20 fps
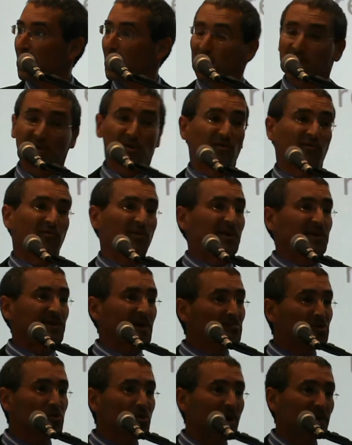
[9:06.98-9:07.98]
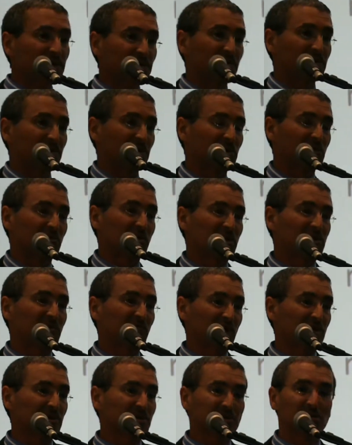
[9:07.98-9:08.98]
so if we summarize the discrete
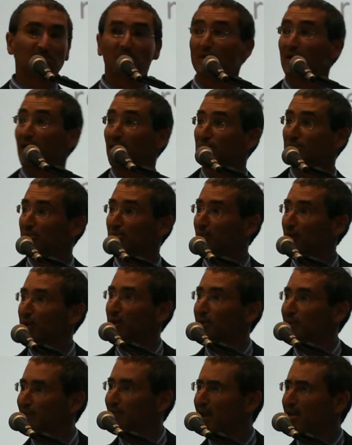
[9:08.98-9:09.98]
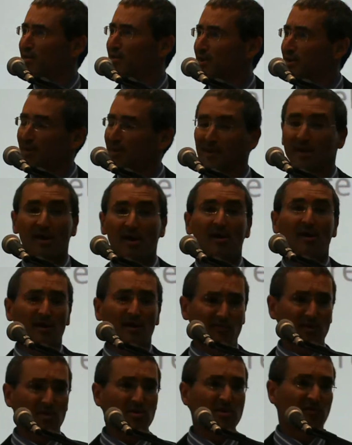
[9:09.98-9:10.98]
event simulation, we can say that it's
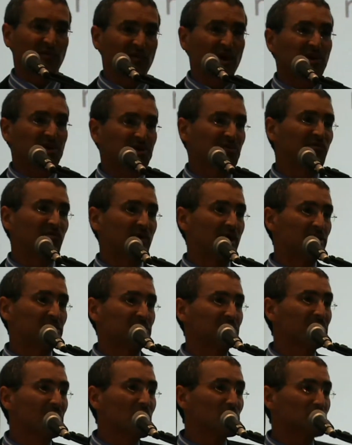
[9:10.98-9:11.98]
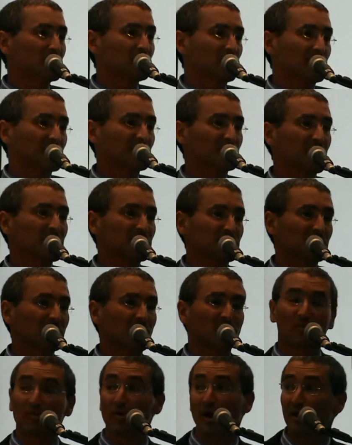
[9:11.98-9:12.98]
a very effective way to model construction
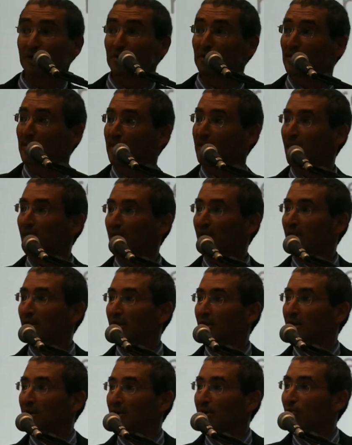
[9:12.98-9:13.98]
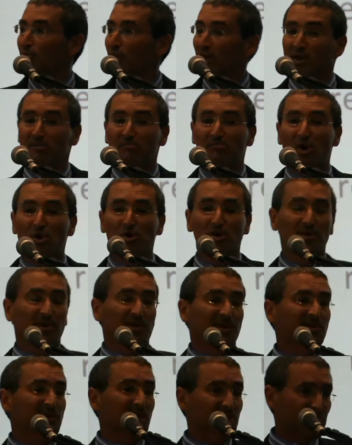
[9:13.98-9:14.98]
operations. We can model the
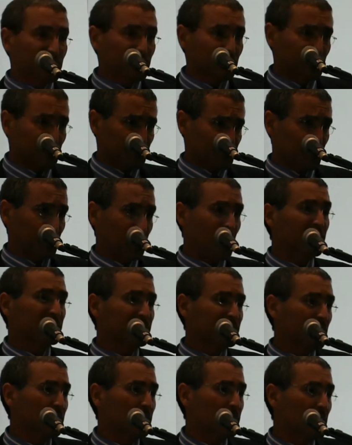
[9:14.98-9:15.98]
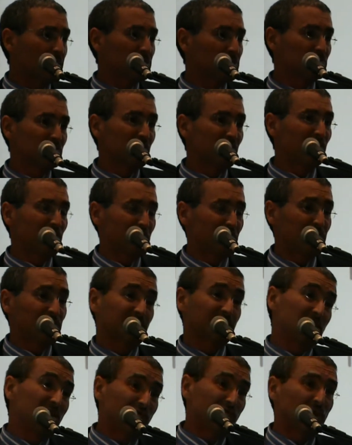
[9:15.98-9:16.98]
stochastic nature of
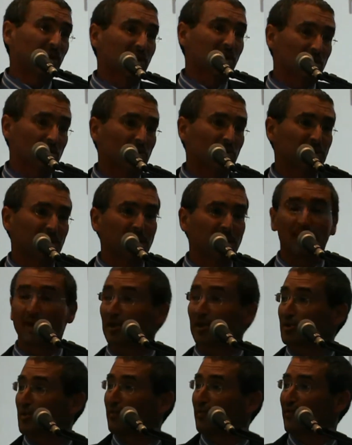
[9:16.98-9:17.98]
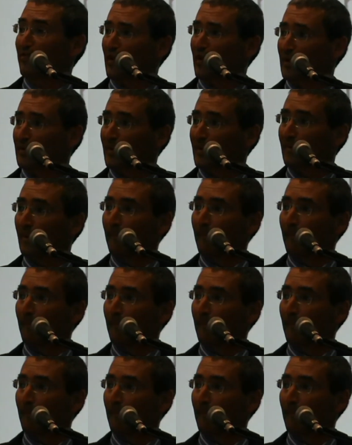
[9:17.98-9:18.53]
events, even the chaotic nature of events,